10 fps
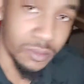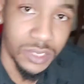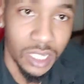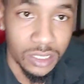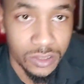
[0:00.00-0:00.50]

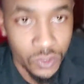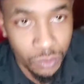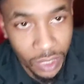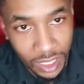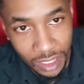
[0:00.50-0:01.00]
like You
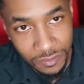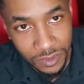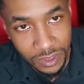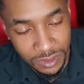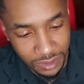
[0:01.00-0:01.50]
Break I
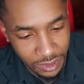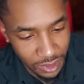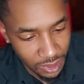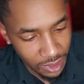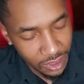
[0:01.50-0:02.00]
Fix.
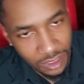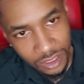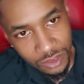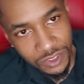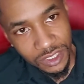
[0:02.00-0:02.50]

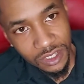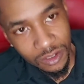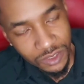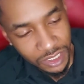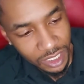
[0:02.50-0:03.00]
You'll see
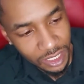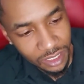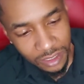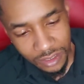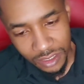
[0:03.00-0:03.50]
those in
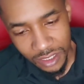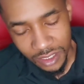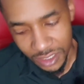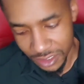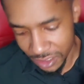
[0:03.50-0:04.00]
there. This is